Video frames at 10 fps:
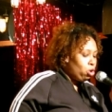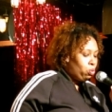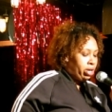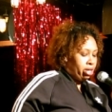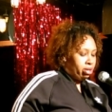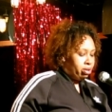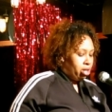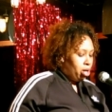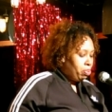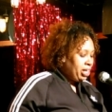nowhere,
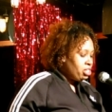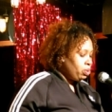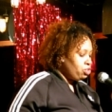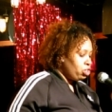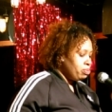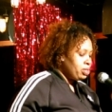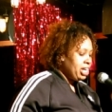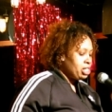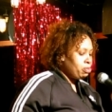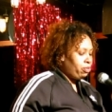a place where dreams and
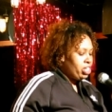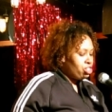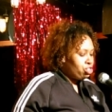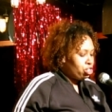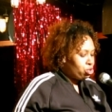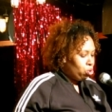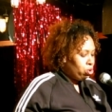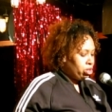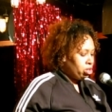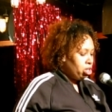aspirations are
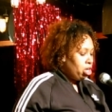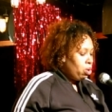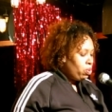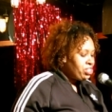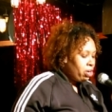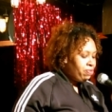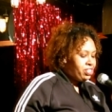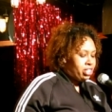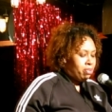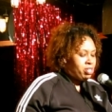scorned, where
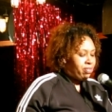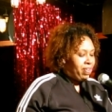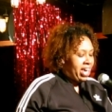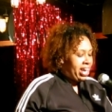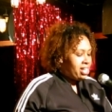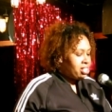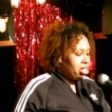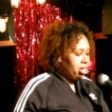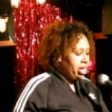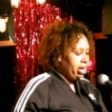self-esteem is a fat ass and
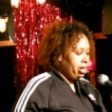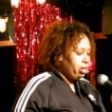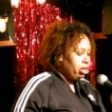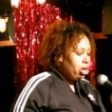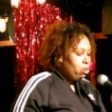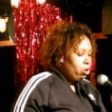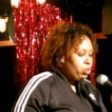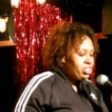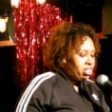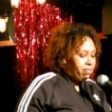good hair, where
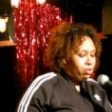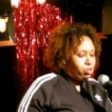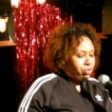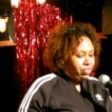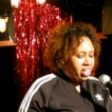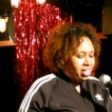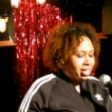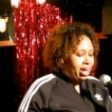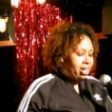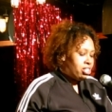we see the future
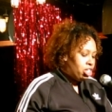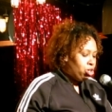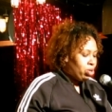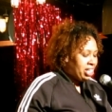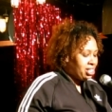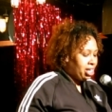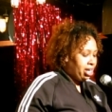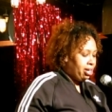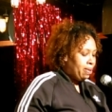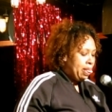failing and continue not to
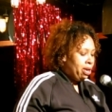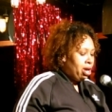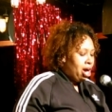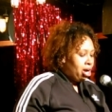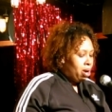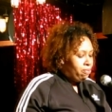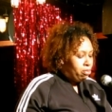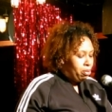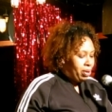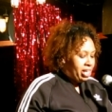care. I come
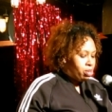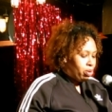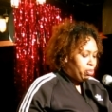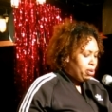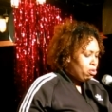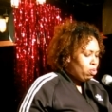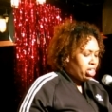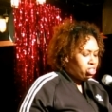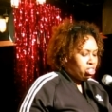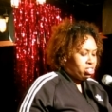from a place where people
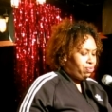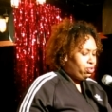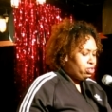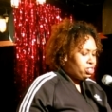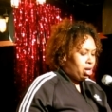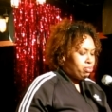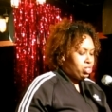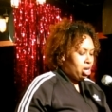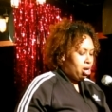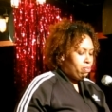watching is a full-time
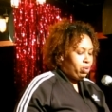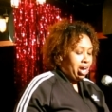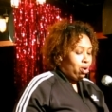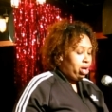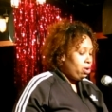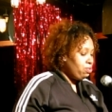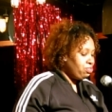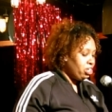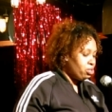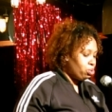job without
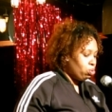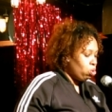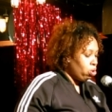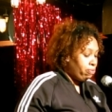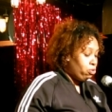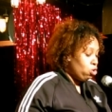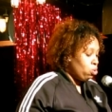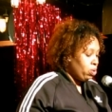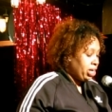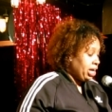health, dental, or a
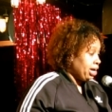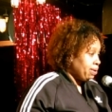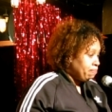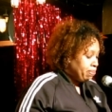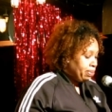401k.